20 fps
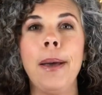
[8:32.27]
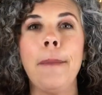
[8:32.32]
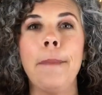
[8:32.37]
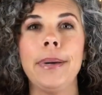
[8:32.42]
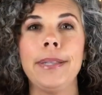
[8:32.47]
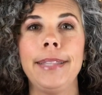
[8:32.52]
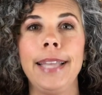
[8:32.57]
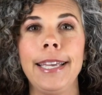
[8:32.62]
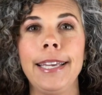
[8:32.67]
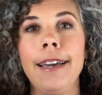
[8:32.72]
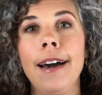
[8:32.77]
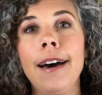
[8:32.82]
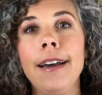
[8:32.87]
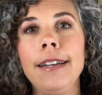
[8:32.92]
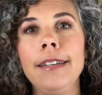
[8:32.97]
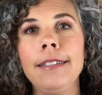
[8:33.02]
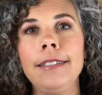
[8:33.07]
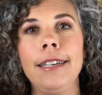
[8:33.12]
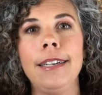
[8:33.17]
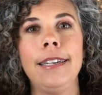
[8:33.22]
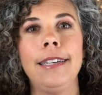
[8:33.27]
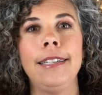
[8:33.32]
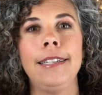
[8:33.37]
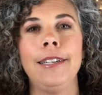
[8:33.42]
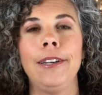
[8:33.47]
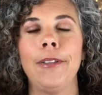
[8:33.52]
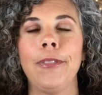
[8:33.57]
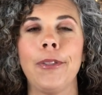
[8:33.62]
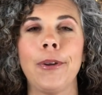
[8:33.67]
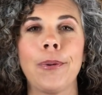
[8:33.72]
But they got it
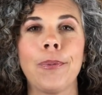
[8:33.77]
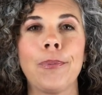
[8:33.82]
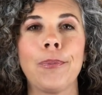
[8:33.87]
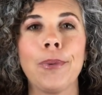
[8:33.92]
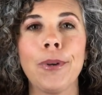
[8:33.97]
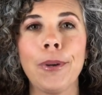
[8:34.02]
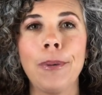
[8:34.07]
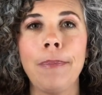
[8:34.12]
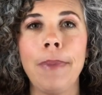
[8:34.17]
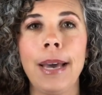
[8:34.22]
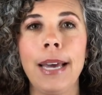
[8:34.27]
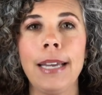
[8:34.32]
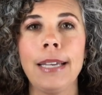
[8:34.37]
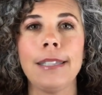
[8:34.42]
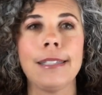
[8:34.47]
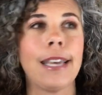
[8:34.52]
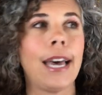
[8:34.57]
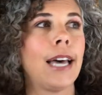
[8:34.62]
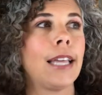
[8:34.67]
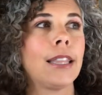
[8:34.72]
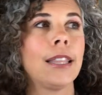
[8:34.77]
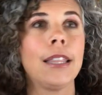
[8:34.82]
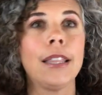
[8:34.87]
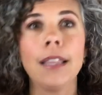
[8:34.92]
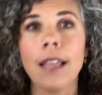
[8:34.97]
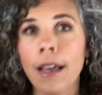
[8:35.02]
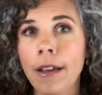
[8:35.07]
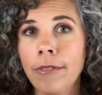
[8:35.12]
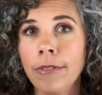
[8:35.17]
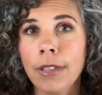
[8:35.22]
done. They're roommates. I
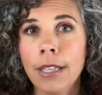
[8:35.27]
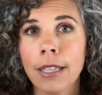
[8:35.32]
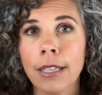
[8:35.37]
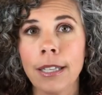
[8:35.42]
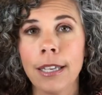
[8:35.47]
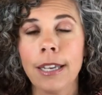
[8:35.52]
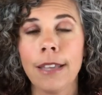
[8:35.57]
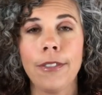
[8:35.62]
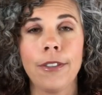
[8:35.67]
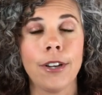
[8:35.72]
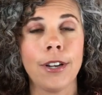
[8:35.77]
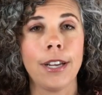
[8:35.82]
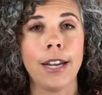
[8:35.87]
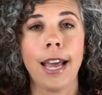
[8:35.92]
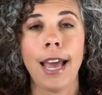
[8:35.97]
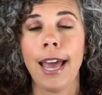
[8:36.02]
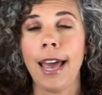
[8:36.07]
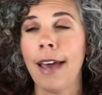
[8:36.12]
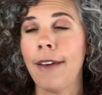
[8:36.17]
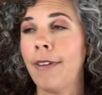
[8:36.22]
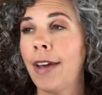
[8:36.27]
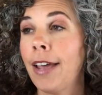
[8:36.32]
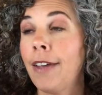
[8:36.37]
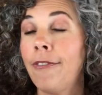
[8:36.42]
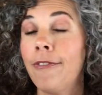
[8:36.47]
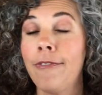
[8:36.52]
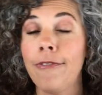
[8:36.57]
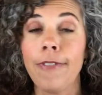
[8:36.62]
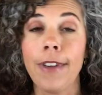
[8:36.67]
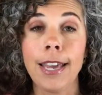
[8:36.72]
love Lily. They're going to have a
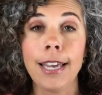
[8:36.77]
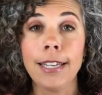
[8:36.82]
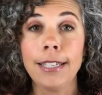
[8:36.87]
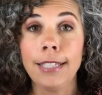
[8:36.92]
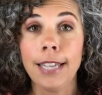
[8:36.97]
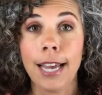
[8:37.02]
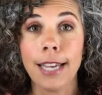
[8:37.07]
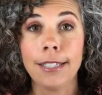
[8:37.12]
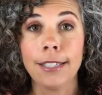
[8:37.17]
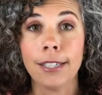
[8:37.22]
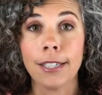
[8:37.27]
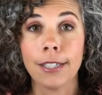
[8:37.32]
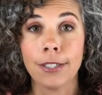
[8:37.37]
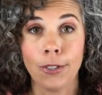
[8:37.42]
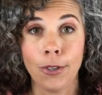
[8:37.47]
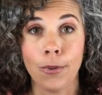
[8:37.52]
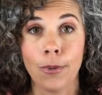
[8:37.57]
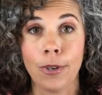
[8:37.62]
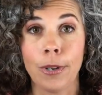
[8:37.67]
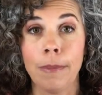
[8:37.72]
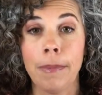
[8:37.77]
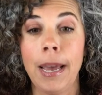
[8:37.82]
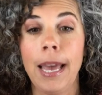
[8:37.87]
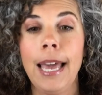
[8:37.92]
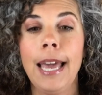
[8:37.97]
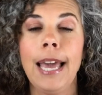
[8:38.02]
fantastic dorm.